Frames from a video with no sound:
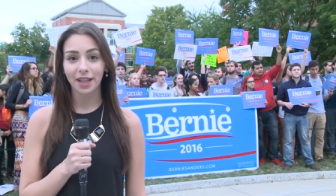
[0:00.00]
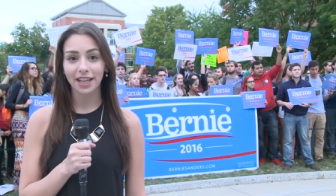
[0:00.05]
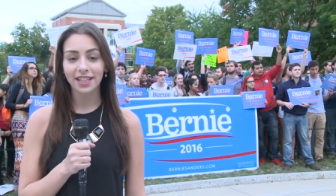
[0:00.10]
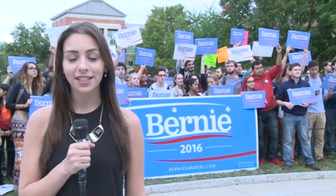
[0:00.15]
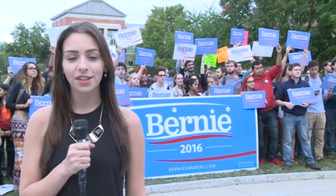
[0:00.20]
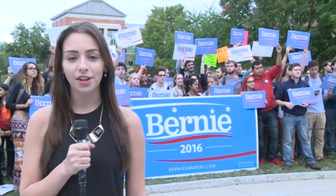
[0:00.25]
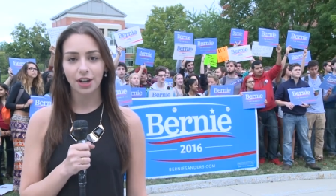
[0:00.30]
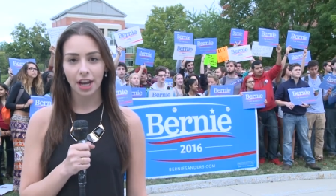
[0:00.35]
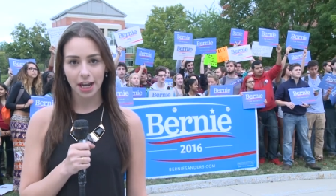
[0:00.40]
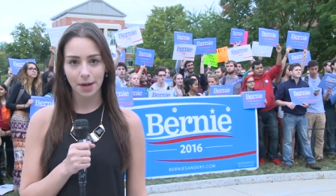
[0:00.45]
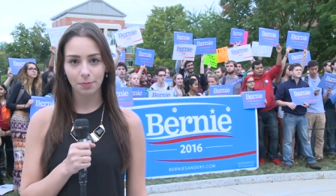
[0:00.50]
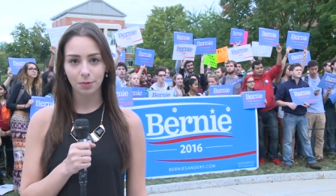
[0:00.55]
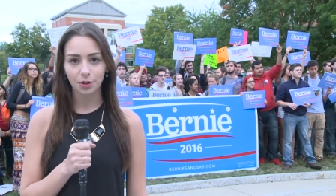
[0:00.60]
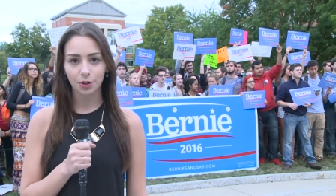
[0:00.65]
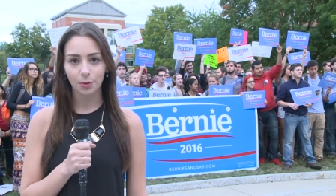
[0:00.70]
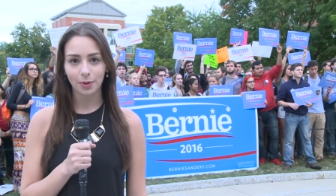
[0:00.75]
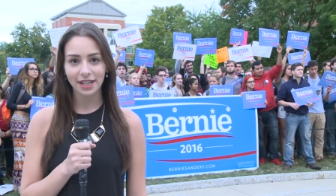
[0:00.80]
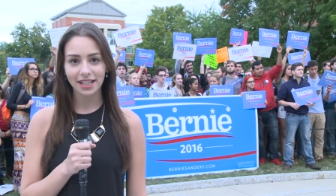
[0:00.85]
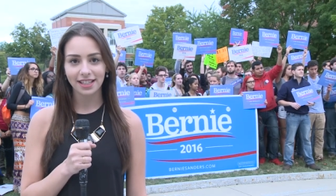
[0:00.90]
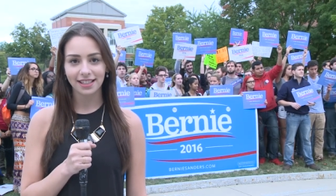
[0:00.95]
place on April
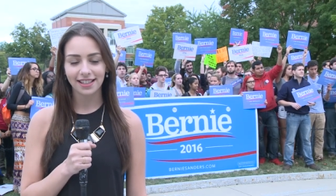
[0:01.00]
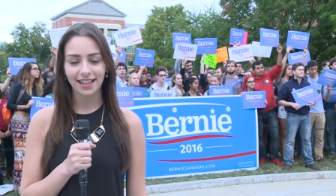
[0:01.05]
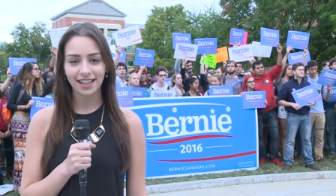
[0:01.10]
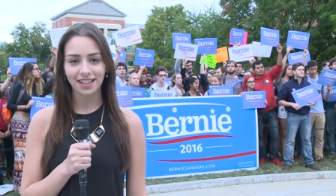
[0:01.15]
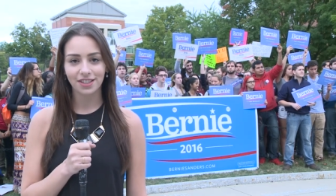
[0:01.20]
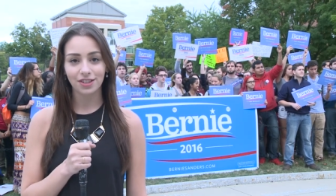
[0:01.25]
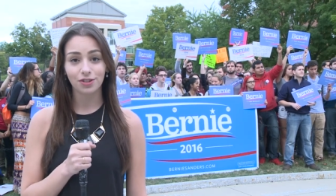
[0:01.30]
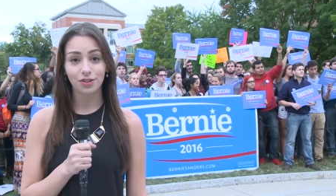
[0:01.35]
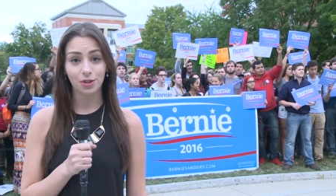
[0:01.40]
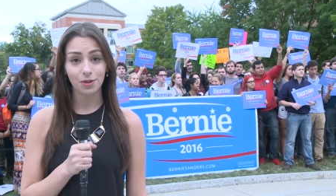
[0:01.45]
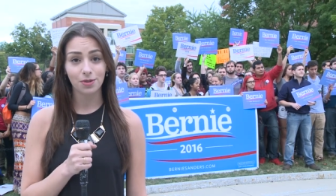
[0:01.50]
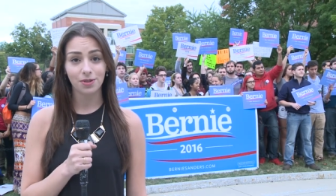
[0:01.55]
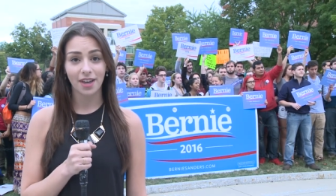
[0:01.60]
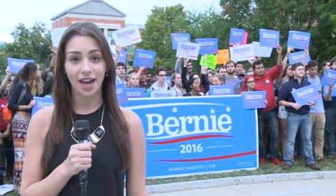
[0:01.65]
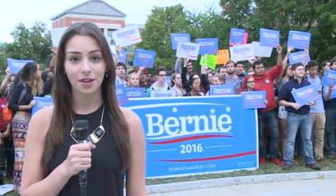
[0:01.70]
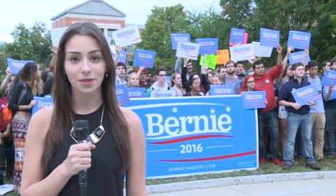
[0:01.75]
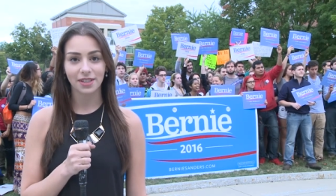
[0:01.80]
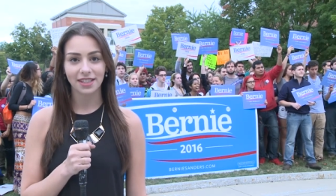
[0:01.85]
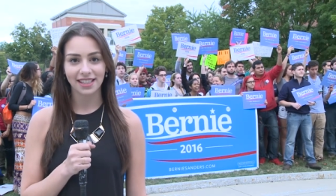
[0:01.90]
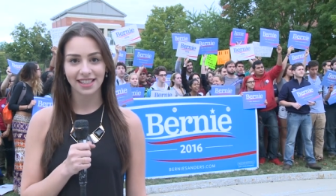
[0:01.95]
26,
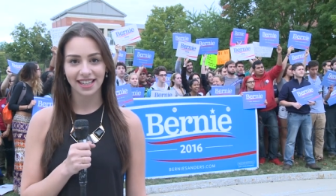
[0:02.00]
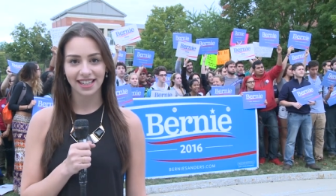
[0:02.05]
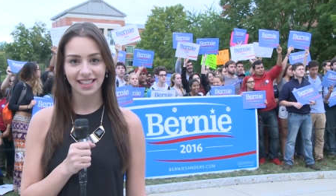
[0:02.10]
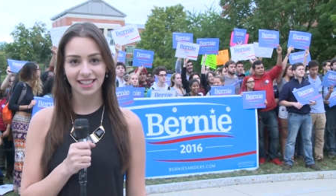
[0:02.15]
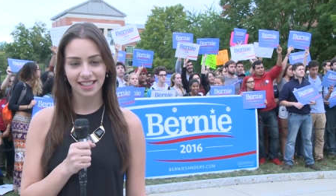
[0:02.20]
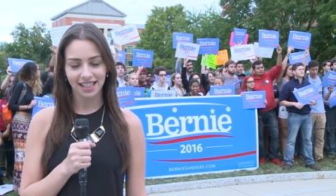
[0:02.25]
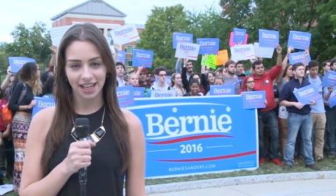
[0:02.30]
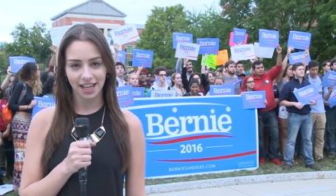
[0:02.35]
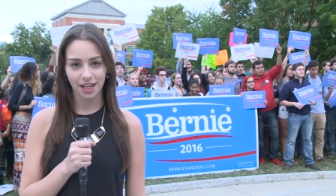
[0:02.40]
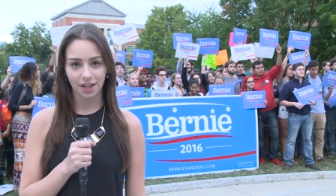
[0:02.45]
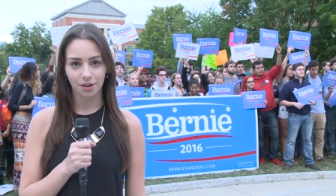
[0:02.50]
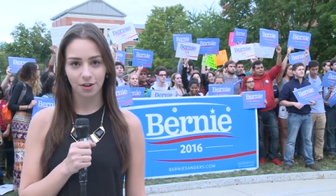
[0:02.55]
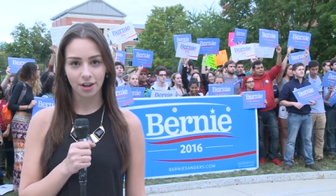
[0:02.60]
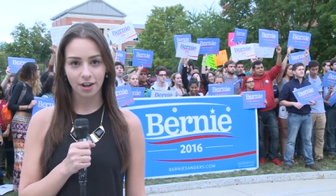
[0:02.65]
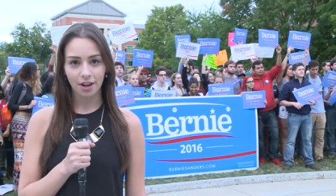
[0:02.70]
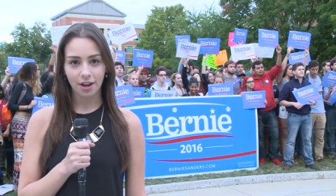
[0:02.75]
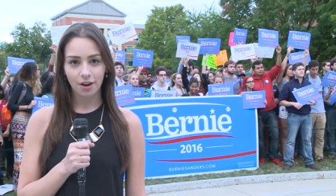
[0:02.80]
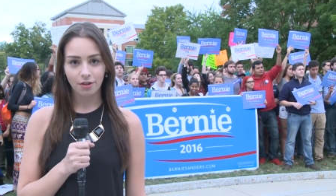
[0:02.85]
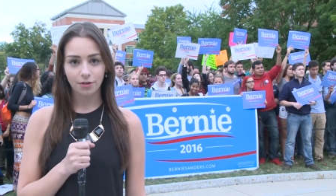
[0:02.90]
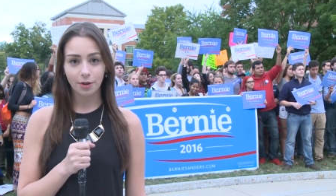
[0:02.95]
2016.
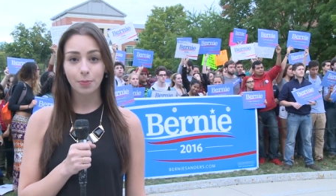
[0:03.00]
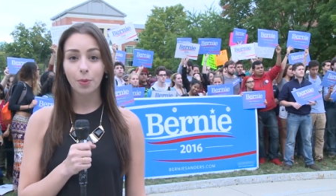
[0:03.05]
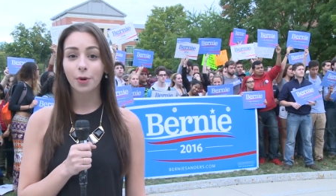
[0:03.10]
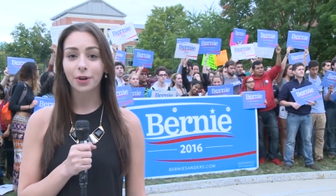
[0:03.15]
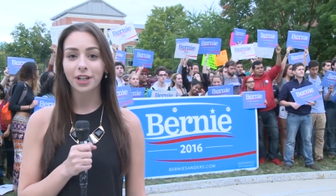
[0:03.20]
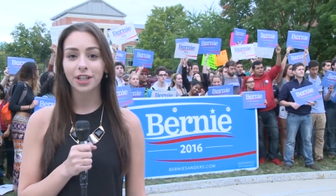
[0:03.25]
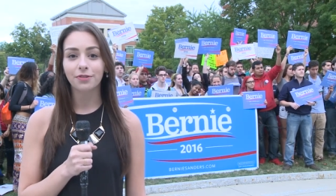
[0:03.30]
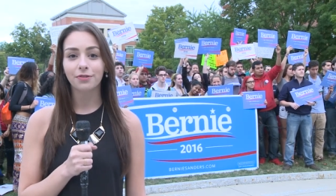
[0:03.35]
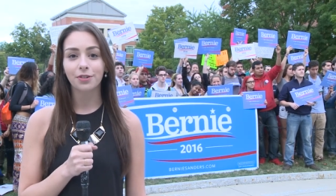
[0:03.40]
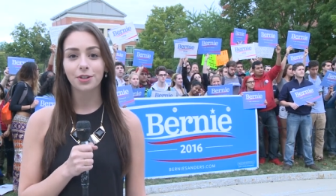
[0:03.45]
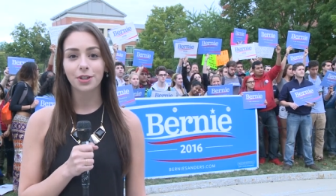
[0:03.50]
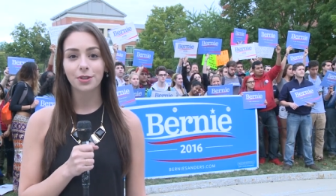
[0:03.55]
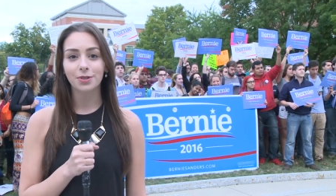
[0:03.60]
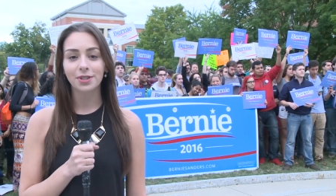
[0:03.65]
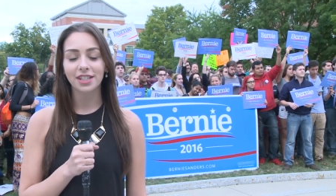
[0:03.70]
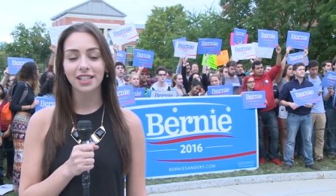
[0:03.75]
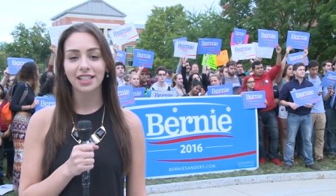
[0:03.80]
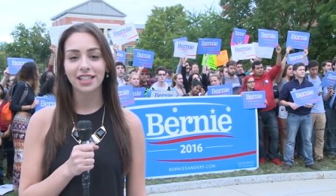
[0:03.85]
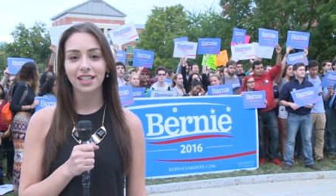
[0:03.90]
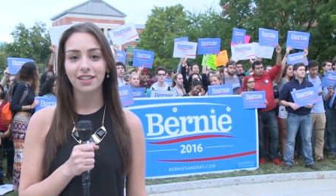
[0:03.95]
Reporting for
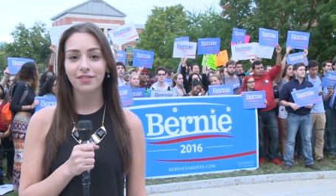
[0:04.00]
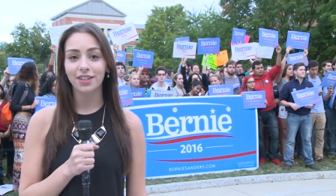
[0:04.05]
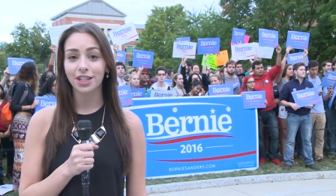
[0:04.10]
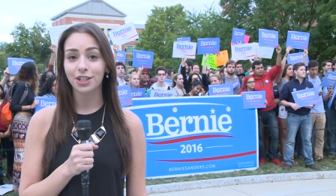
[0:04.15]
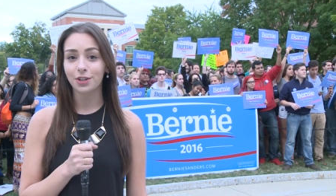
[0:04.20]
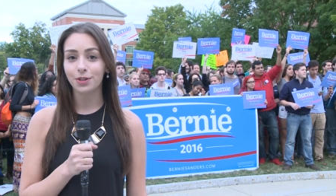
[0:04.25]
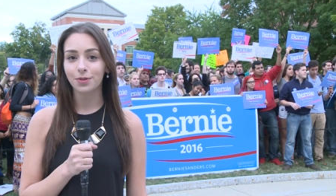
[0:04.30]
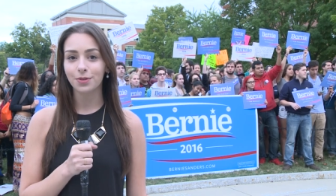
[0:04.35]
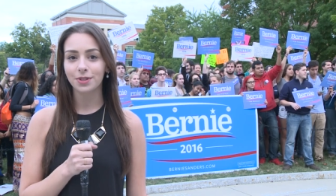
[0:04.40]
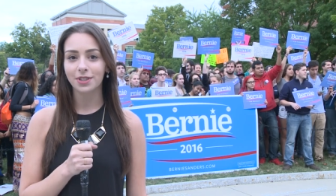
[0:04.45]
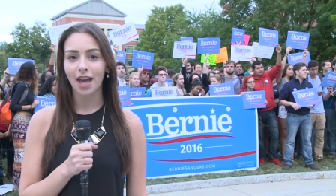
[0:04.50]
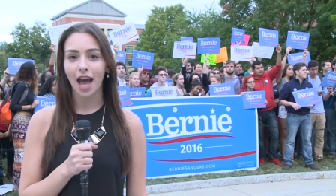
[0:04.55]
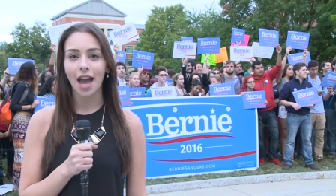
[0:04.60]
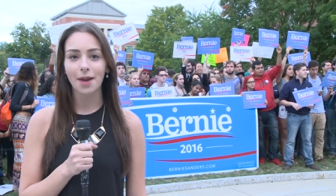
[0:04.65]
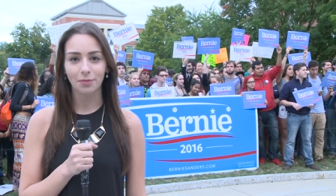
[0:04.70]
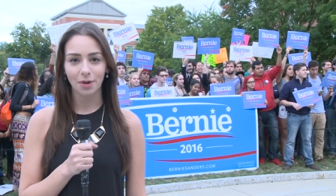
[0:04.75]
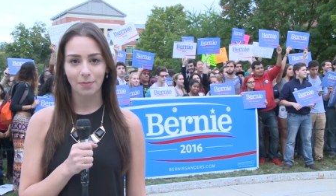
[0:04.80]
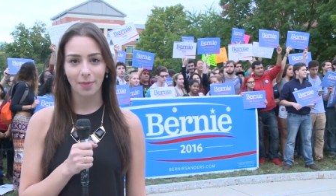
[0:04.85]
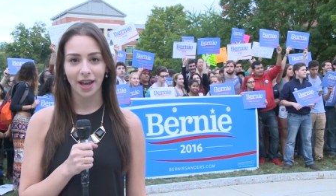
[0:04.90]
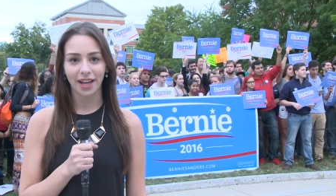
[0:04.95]
UCTV News, I'm
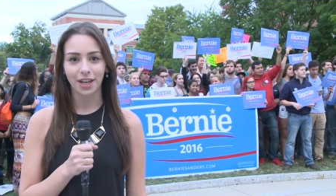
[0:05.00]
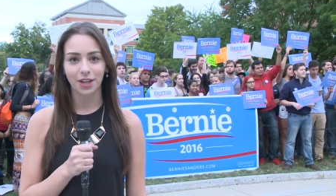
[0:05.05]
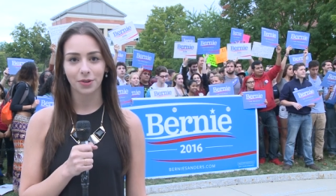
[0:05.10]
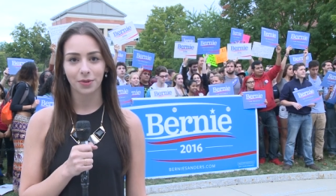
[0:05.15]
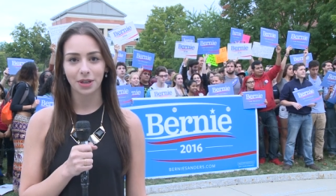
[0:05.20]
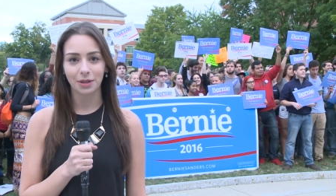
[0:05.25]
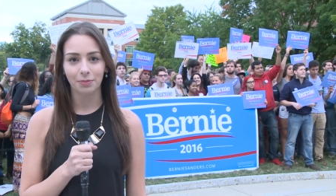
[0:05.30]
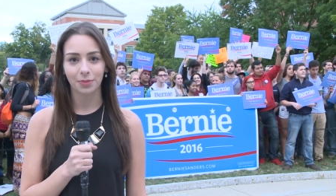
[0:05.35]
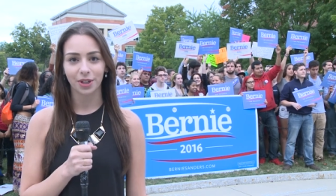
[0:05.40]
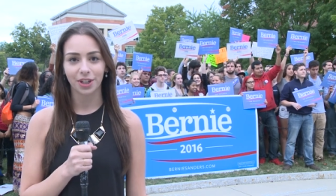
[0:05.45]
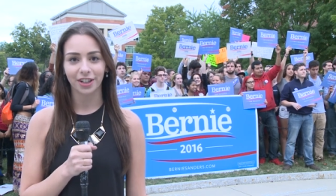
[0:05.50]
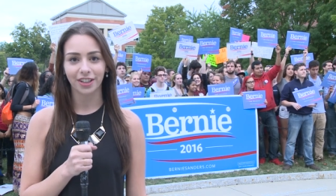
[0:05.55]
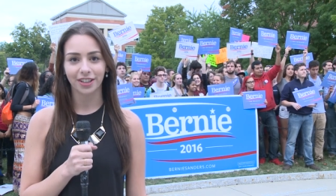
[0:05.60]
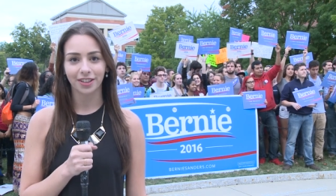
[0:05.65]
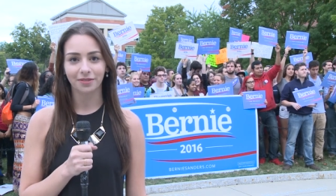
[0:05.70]
Rebecca Greenberg.